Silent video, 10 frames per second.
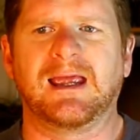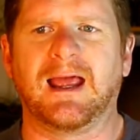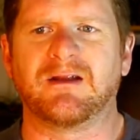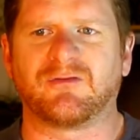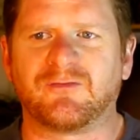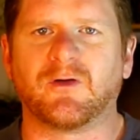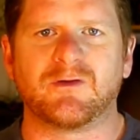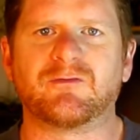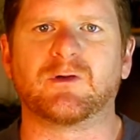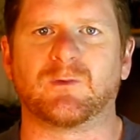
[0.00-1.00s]
And it's
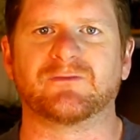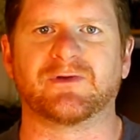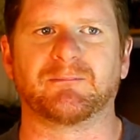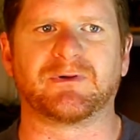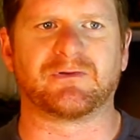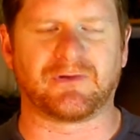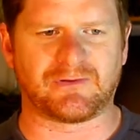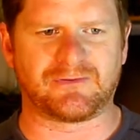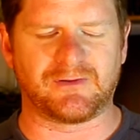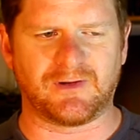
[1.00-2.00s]
very, very well done because, as I
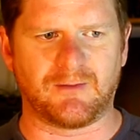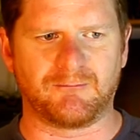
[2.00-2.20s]
said,